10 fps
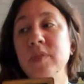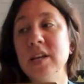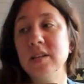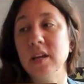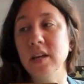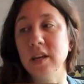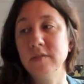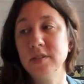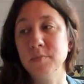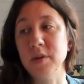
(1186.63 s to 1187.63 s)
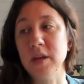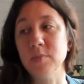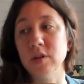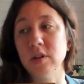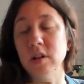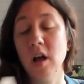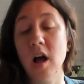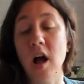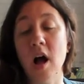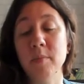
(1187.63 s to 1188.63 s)
to give to people
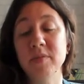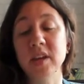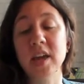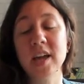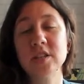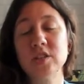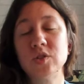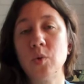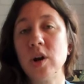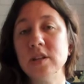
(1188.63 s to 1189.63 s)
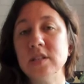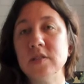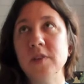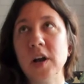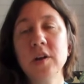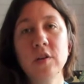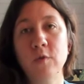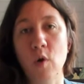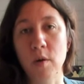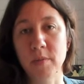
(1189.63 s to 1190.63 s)
The King of Swords is very
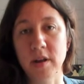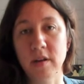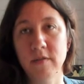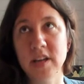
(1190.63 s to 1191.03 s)
informative.